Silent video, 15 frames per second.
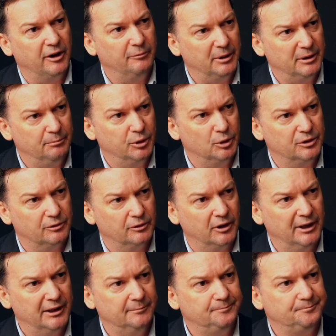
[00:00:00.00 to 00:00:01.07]
have been pushed
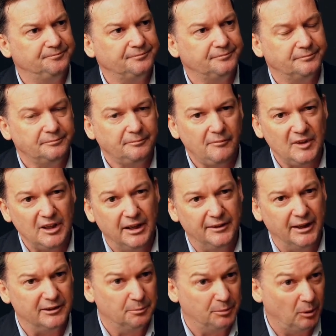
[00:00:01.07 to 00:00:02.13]
right. And
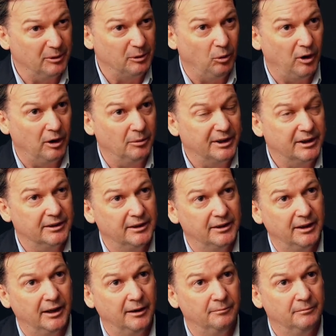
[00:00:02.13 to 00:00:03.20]
that's probably why we
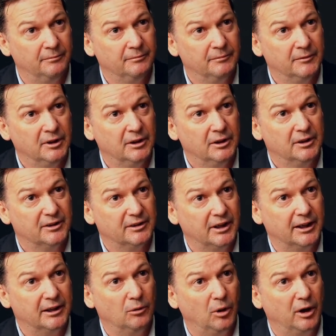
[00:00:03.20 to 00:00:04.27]
can
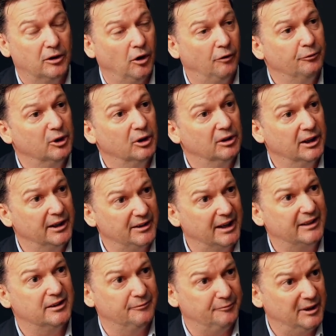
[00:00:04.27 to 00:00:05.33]
say quite confidently that
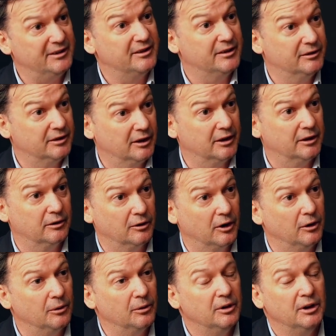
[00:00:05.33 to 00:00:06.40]
defence is going to
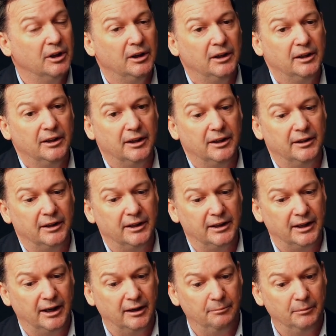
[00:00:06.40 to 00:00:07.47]
grow in
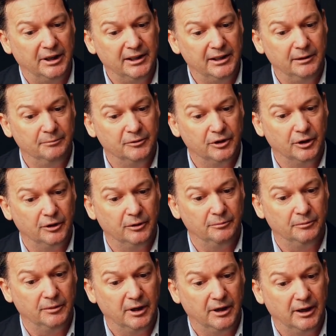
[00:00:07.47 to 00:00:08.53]
the medium
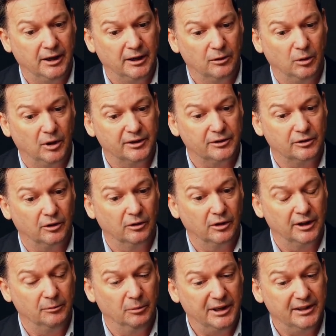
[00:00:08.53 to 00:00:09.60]
term quite
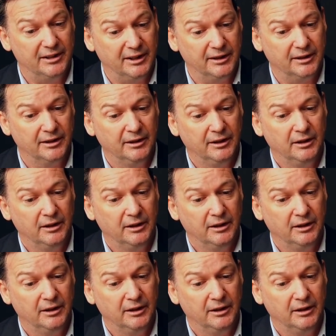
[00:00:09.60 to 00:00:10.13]
strongly, we think.